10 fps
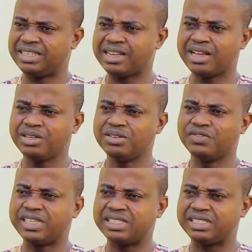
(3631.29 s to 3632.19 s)
in our
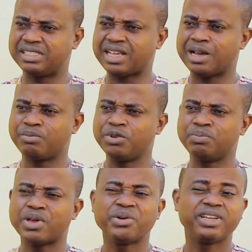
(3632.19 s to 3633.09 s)
universities are
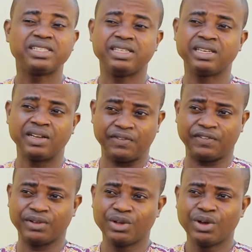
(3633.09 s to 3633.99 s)
preparing us
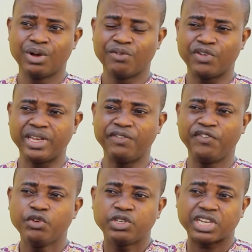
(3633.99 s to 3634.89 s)
enough for the
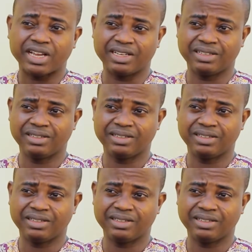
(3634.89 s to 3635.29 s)
future,